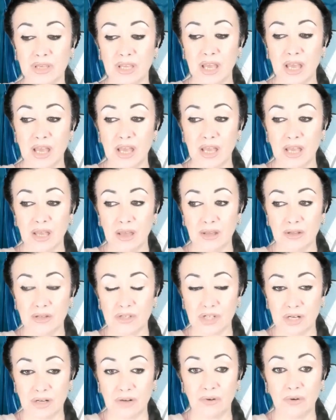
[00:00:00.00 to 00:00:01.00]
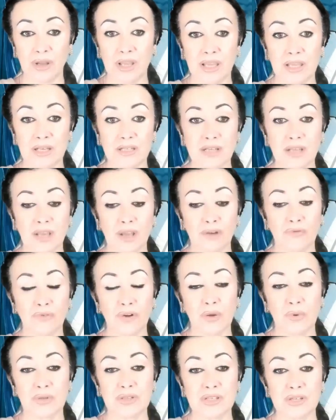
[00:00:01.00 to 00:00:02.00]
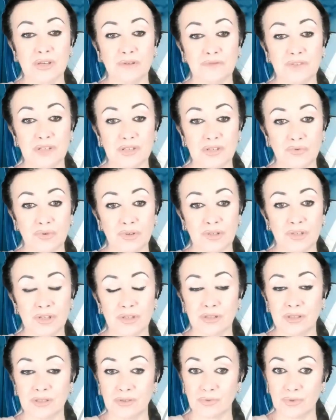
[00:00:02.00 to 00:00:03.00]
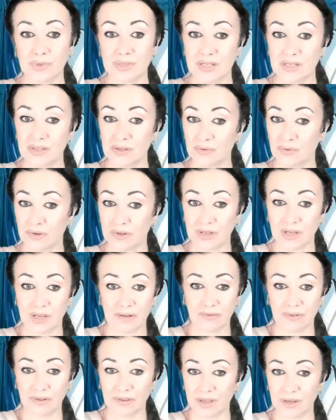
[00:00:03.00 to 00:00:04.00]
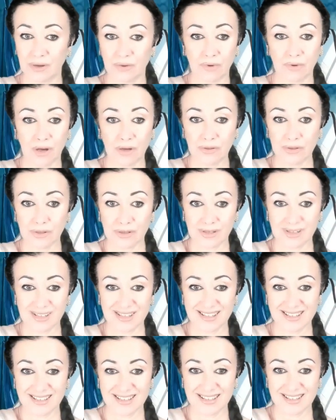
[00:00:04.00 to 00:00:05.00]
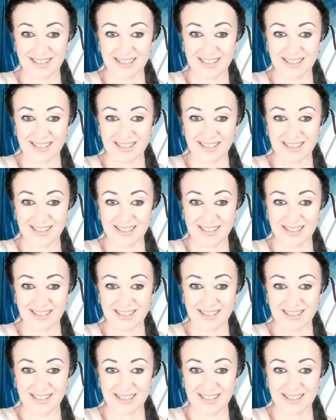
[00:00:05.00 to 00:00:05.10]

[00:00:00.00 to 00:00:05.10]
we generate a frequency of destruction and we destroy everything around us.